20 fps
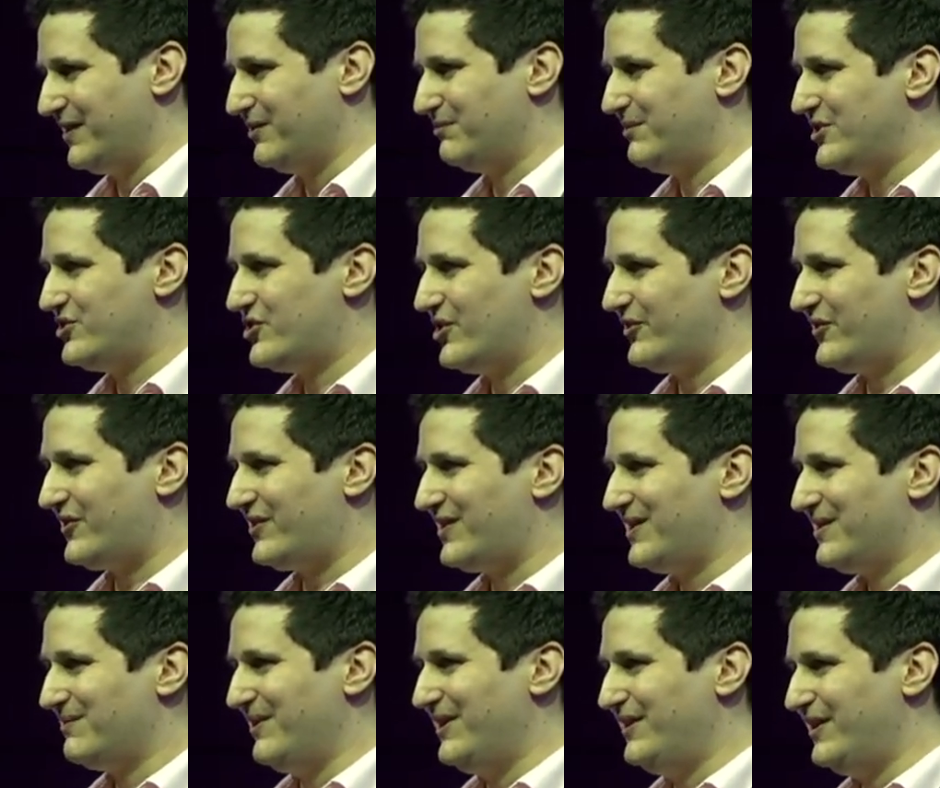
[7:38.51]
and we
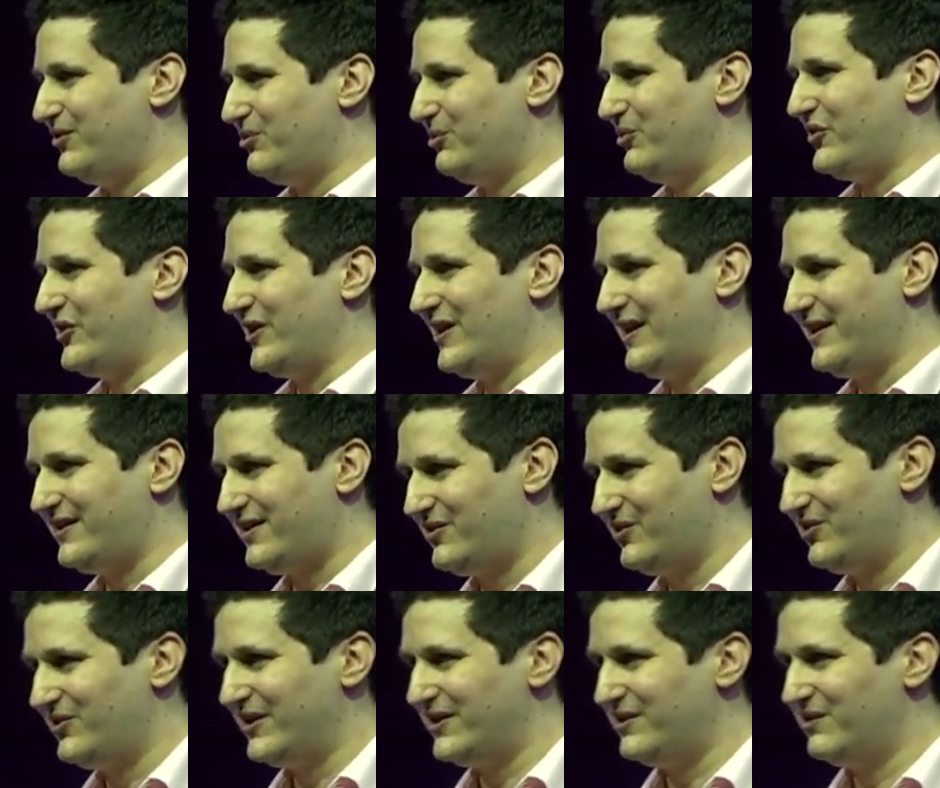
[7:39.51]
just we need to select
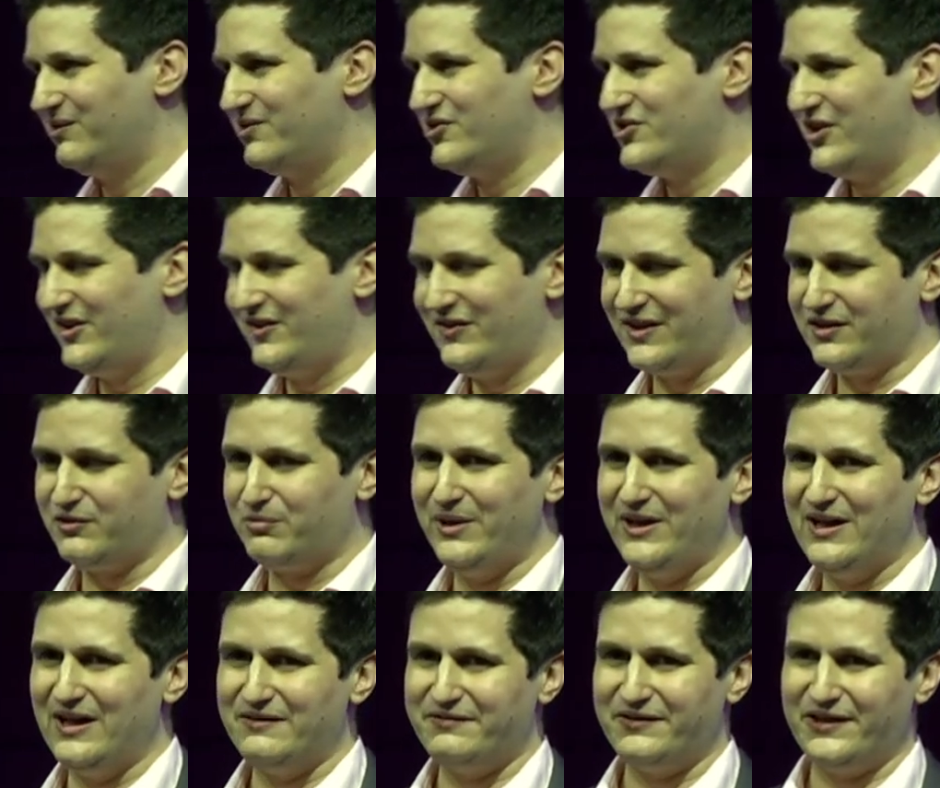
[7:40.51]
the technologies that
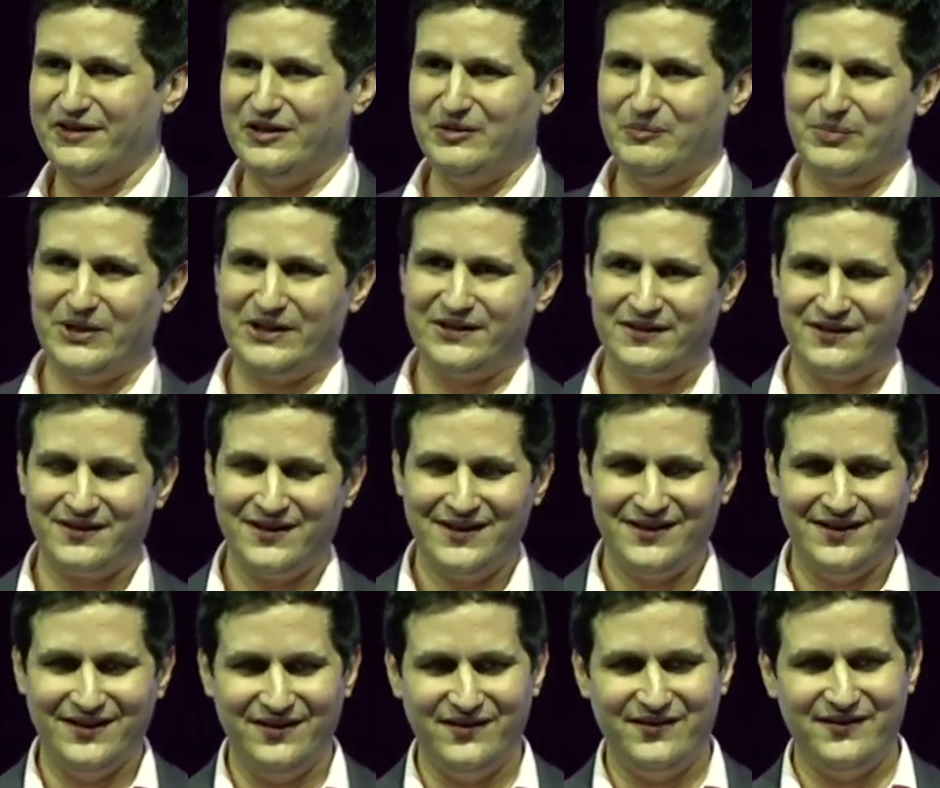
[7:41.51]
will have an impact
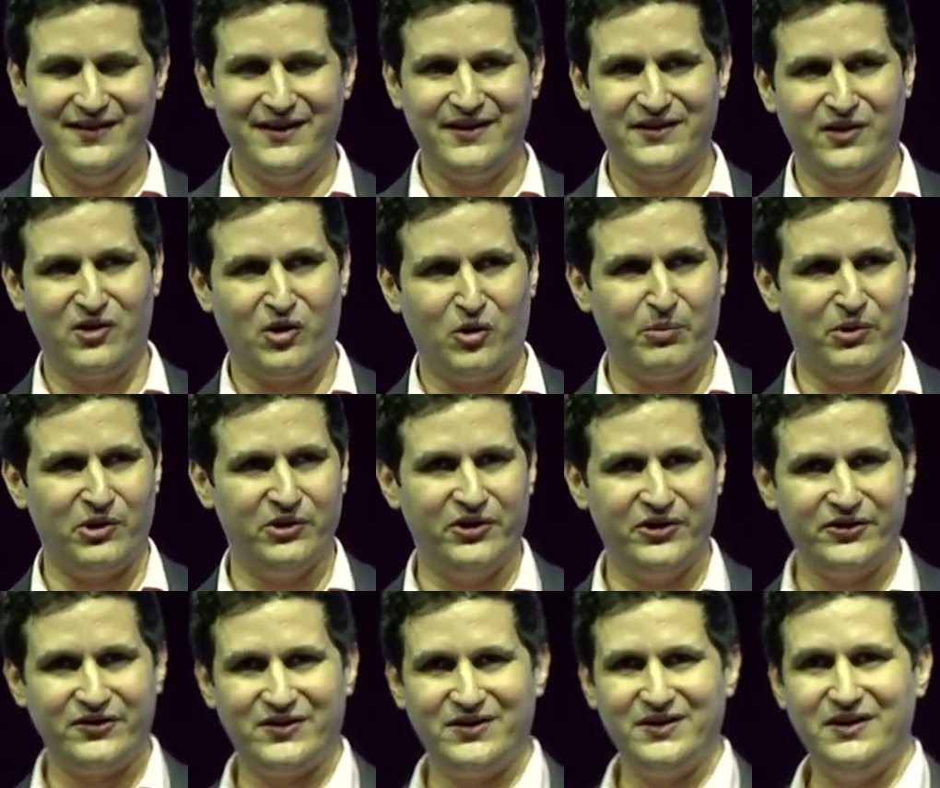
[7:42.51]
in the end of our
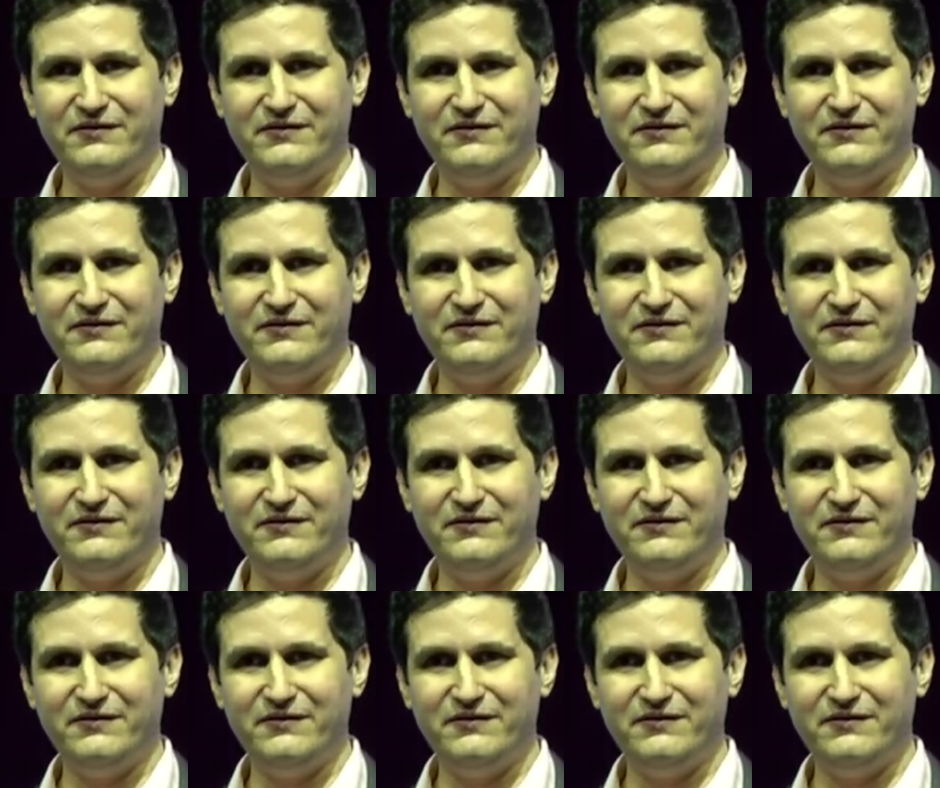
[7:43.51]
product,